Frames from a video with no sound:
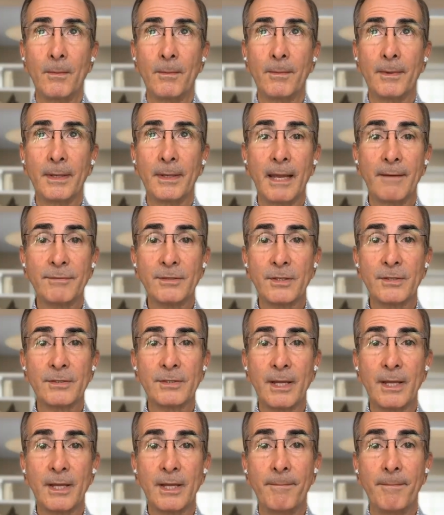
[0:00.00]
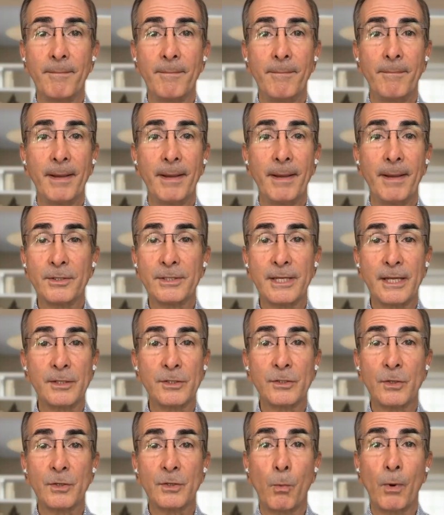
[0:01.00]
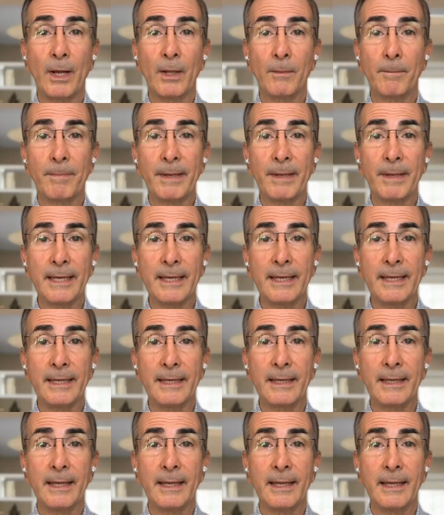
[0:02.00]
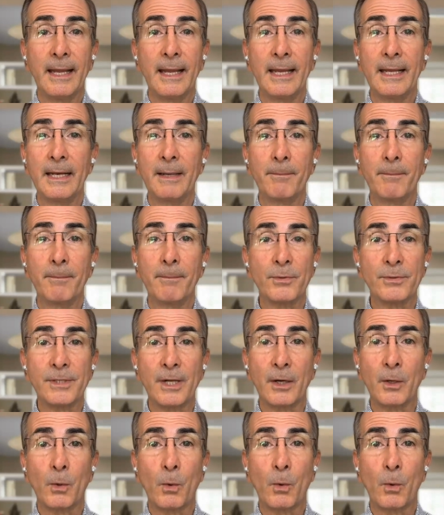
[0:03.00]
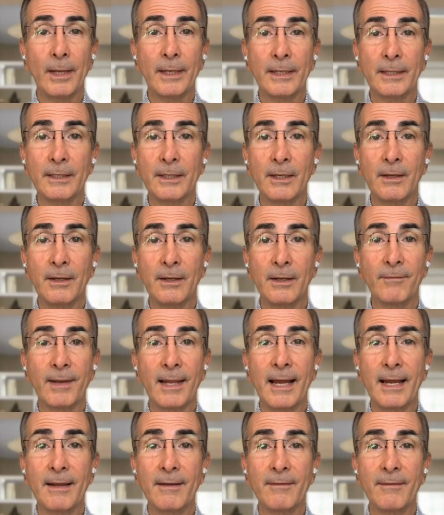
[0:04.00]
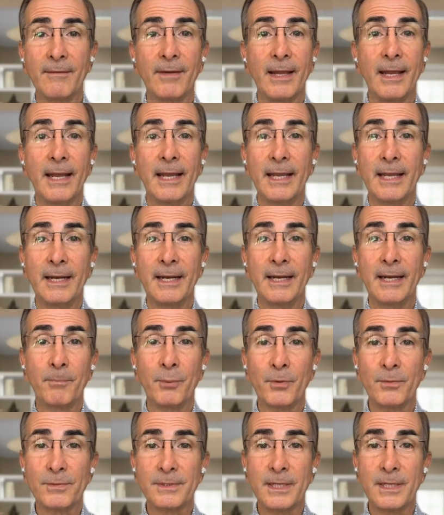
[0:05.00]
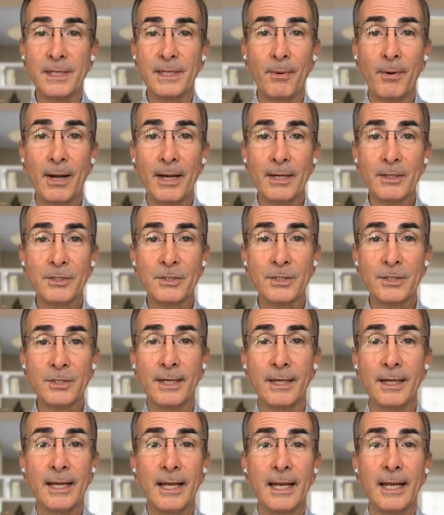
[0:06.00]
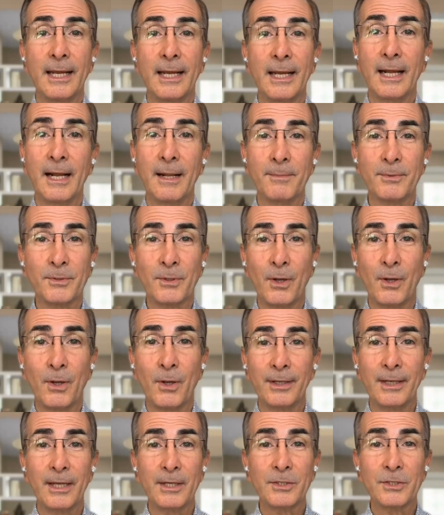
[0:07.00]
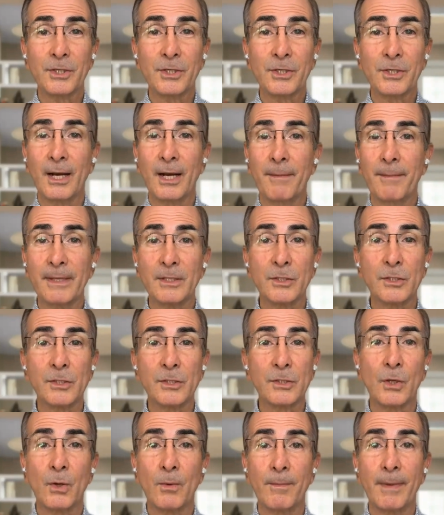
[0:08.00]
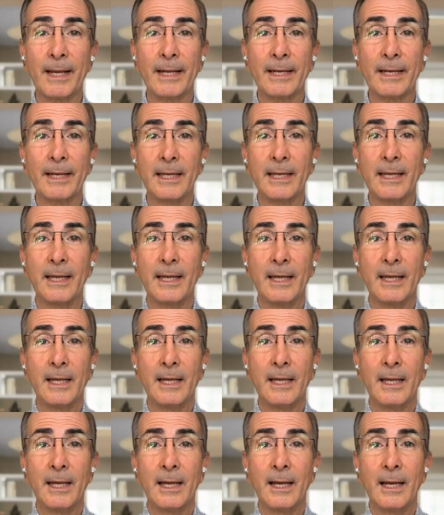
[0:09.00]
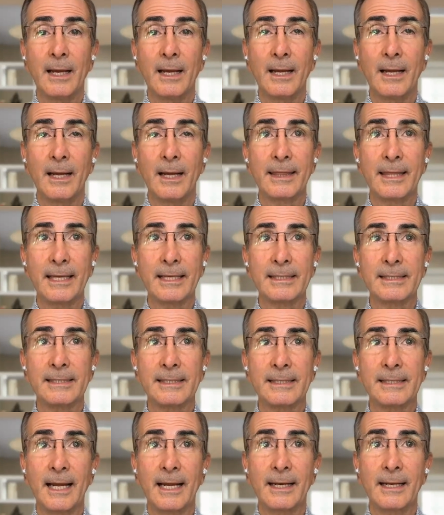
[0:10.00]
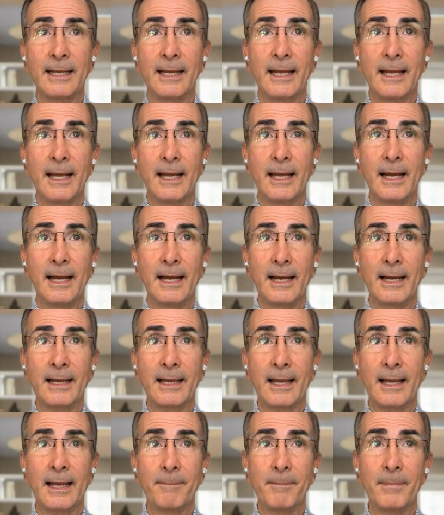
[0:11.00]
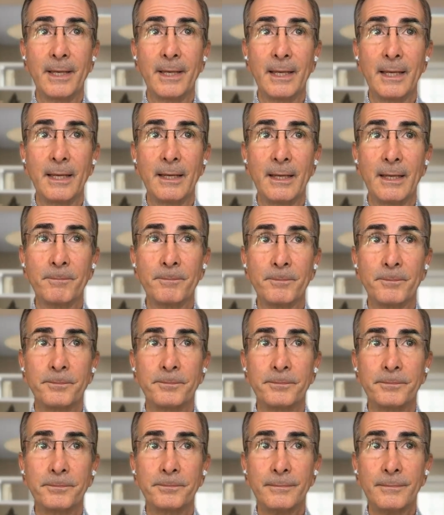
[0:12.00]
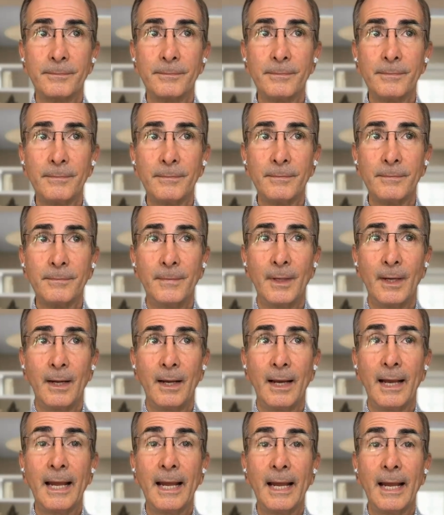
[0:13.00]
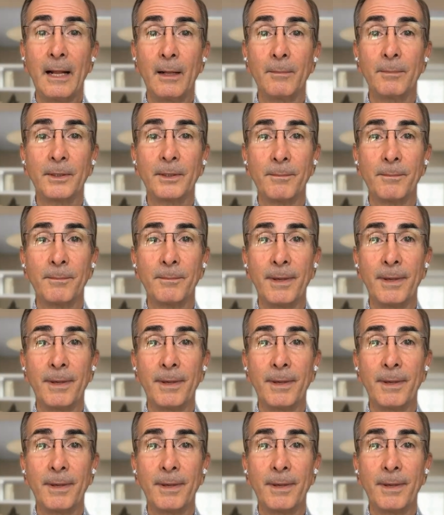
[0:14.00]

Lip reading: gives us a better sense of well-being. It improves our quality of life. It improves depression. It helps cognition. I mean, so many things that can be helped by